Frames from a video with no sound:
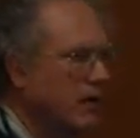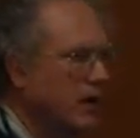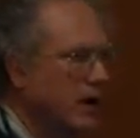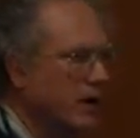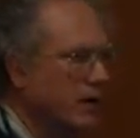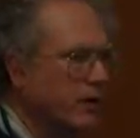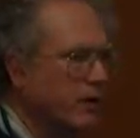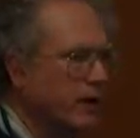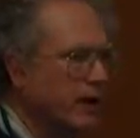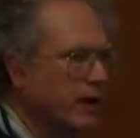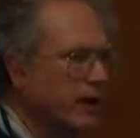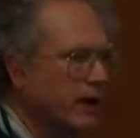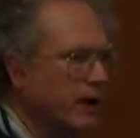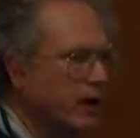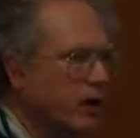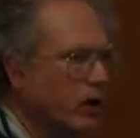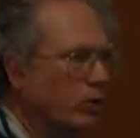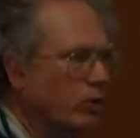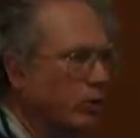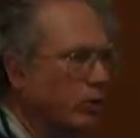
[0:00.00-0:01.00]
the other thing that I
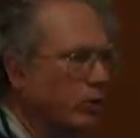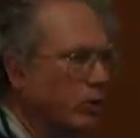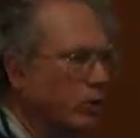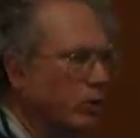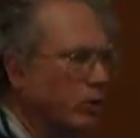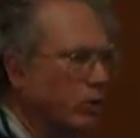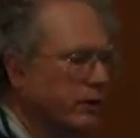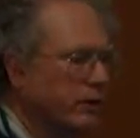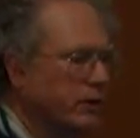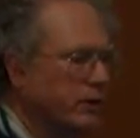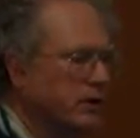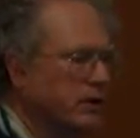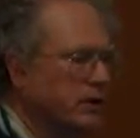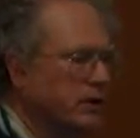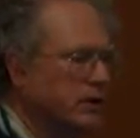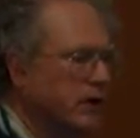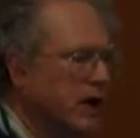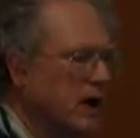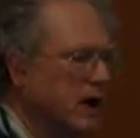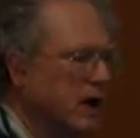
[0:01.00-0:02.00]
hope to do with these
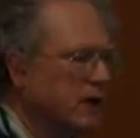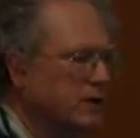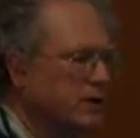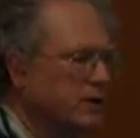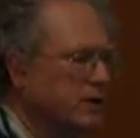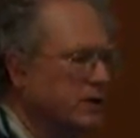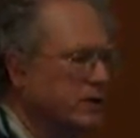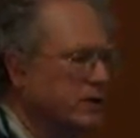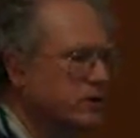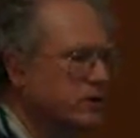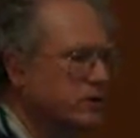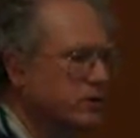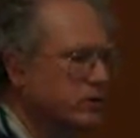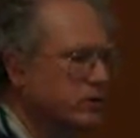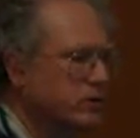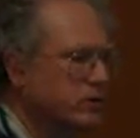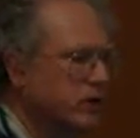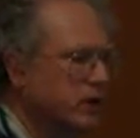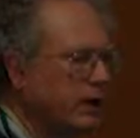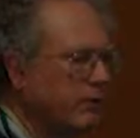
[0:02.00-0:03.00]
slides is
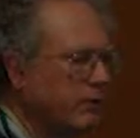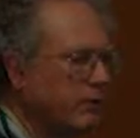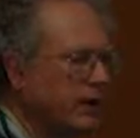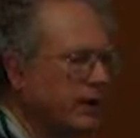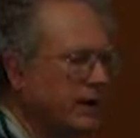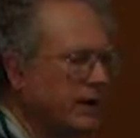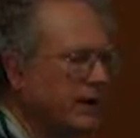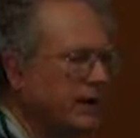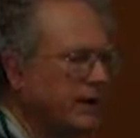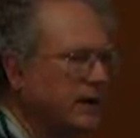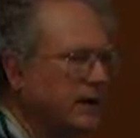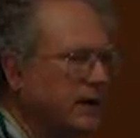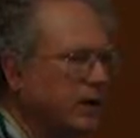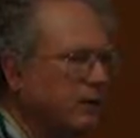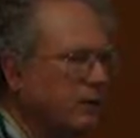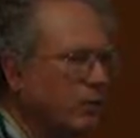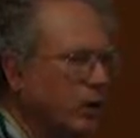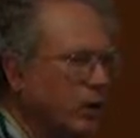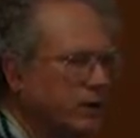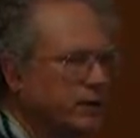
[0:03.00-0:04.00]
to give you an idea
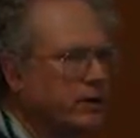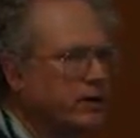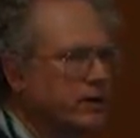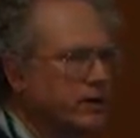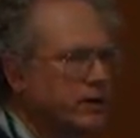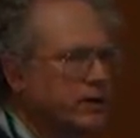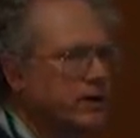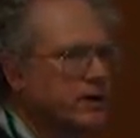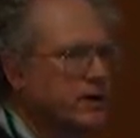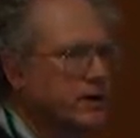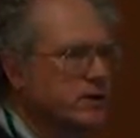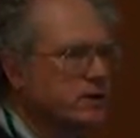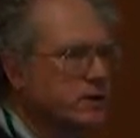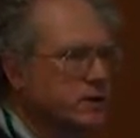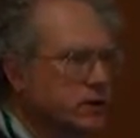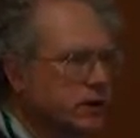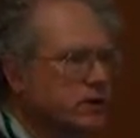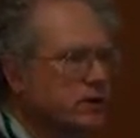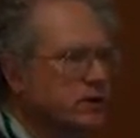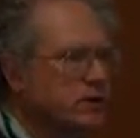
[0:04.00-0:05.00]
of what the disease
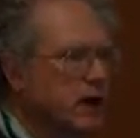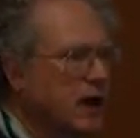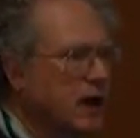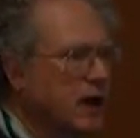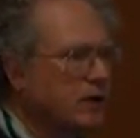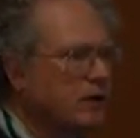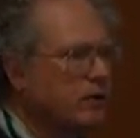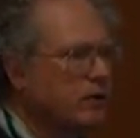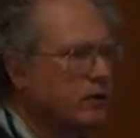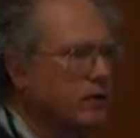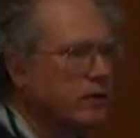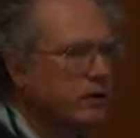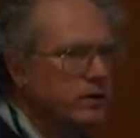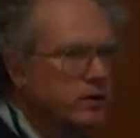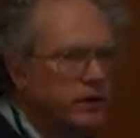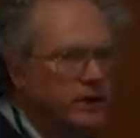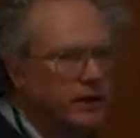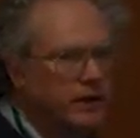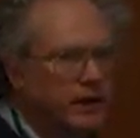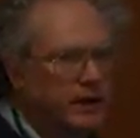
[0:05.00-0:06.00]
looks like so that
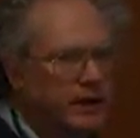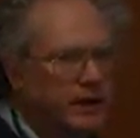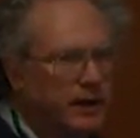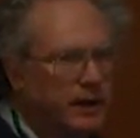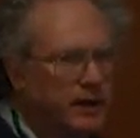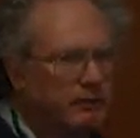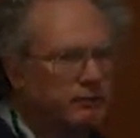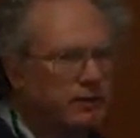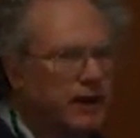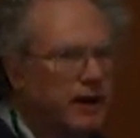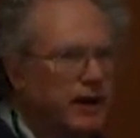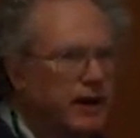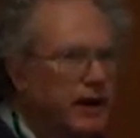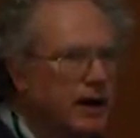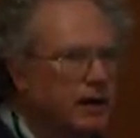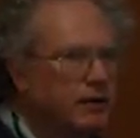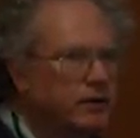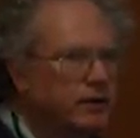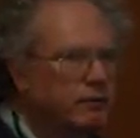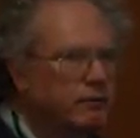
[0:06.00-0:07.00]
you can identify it
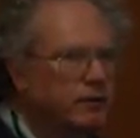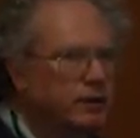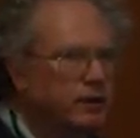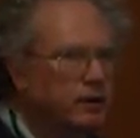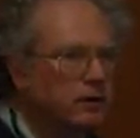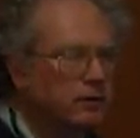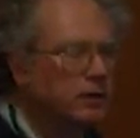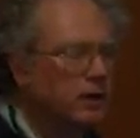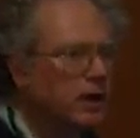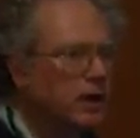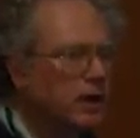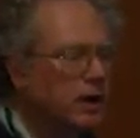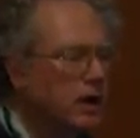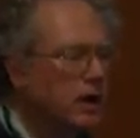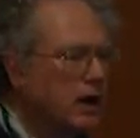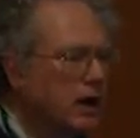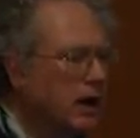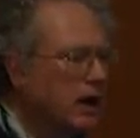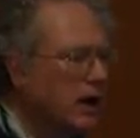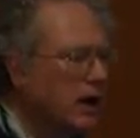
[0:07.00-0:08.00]
out in the field.
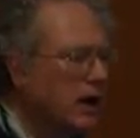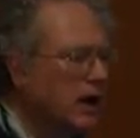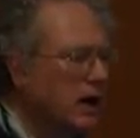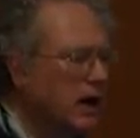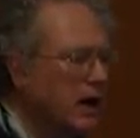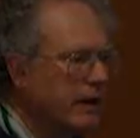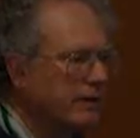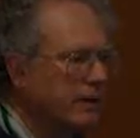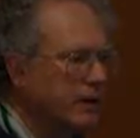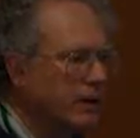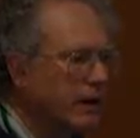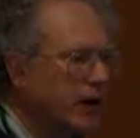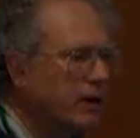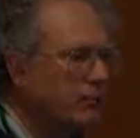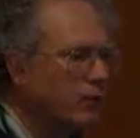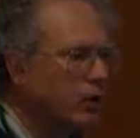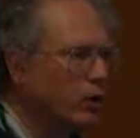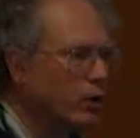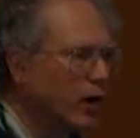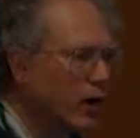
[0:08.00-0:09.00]
Uh, having a
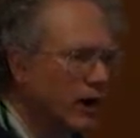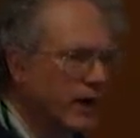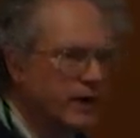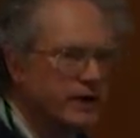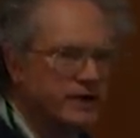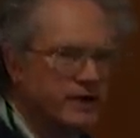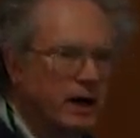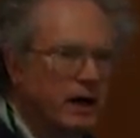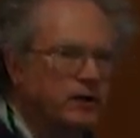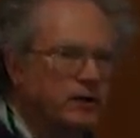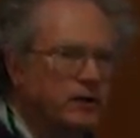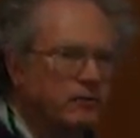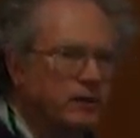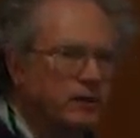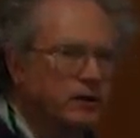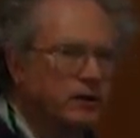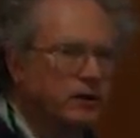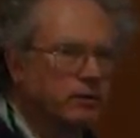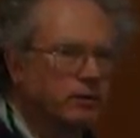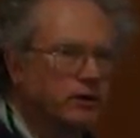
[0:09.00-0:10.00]
lot more eyes out in the
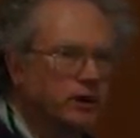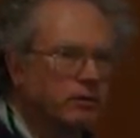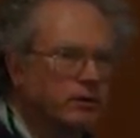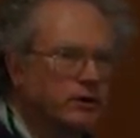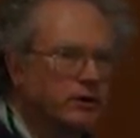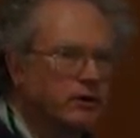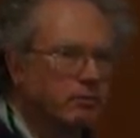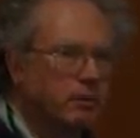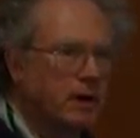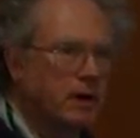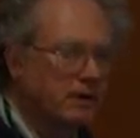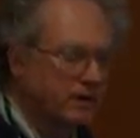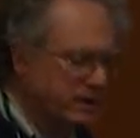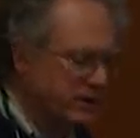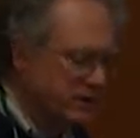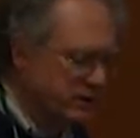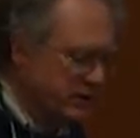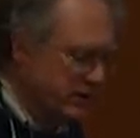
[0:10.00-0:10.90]
field to be able to spot this